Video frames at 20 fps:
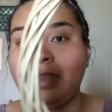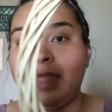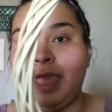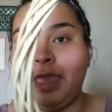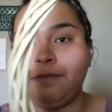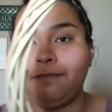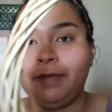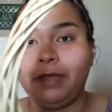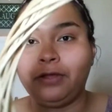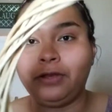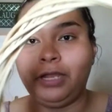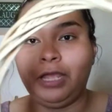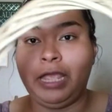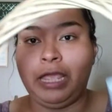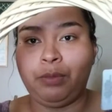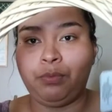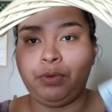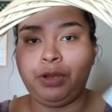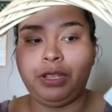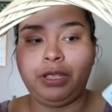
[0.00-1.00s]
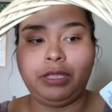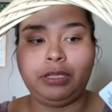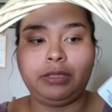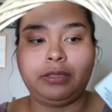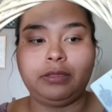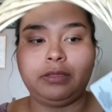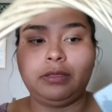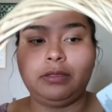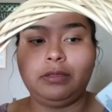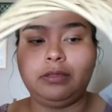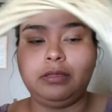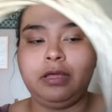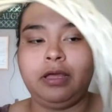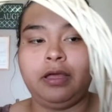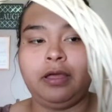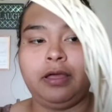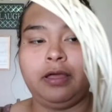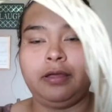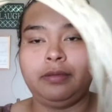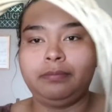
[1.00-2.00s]
I found a wreath
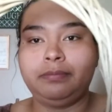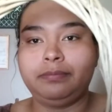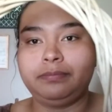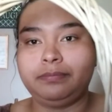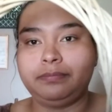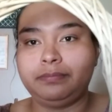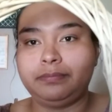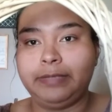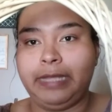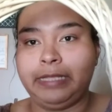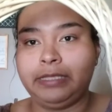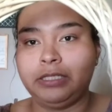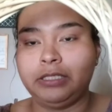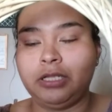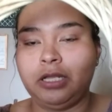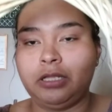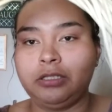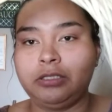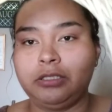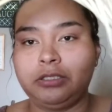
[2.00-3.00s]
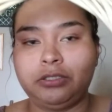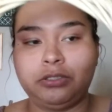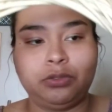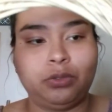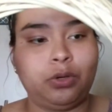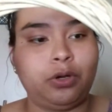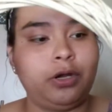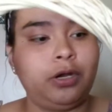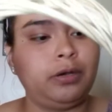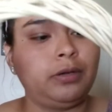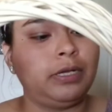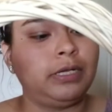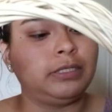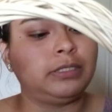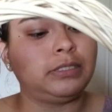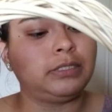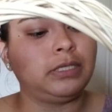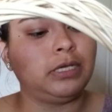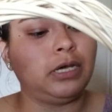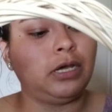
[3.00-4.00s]
um, at the dollar store.
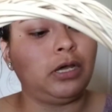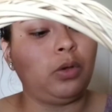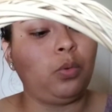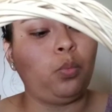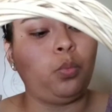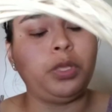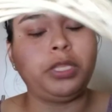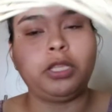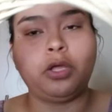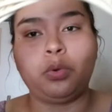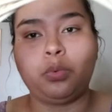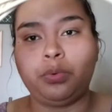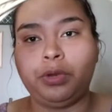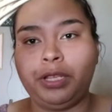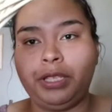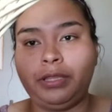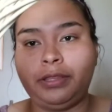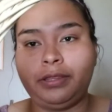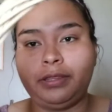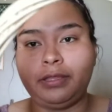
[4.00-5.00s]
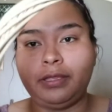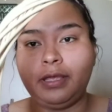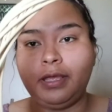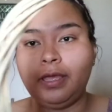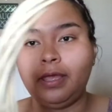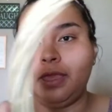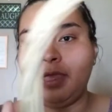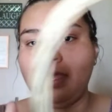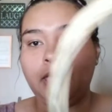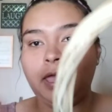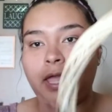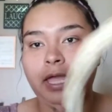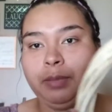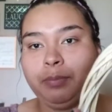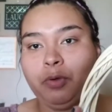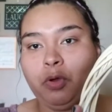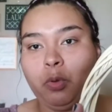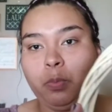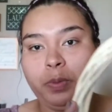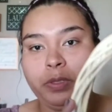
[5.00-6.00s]
It's the willow wreath. I
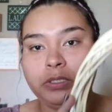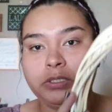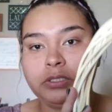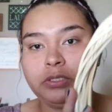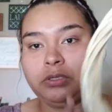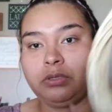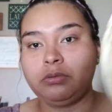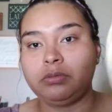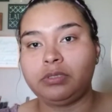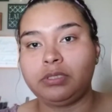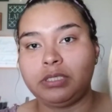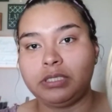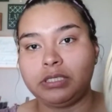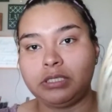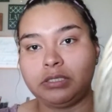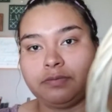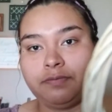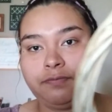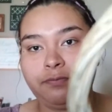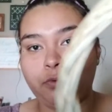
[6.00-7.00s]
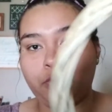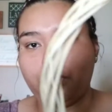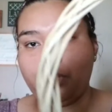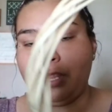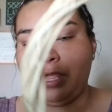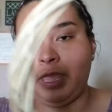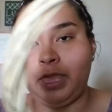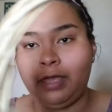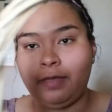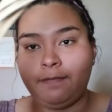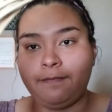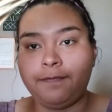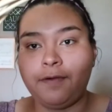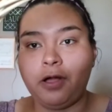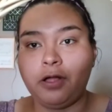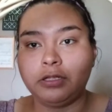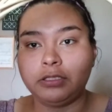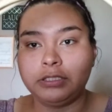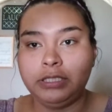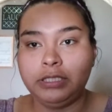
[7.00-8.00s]
am hoping to use this for a
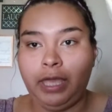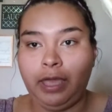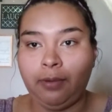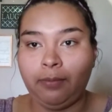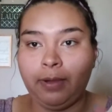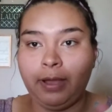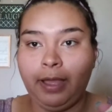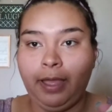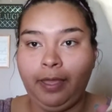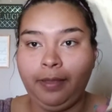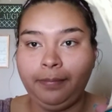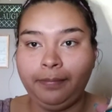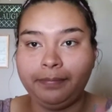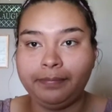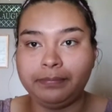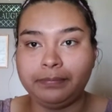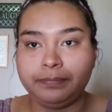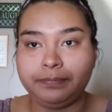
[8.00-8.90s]
fall D I Y.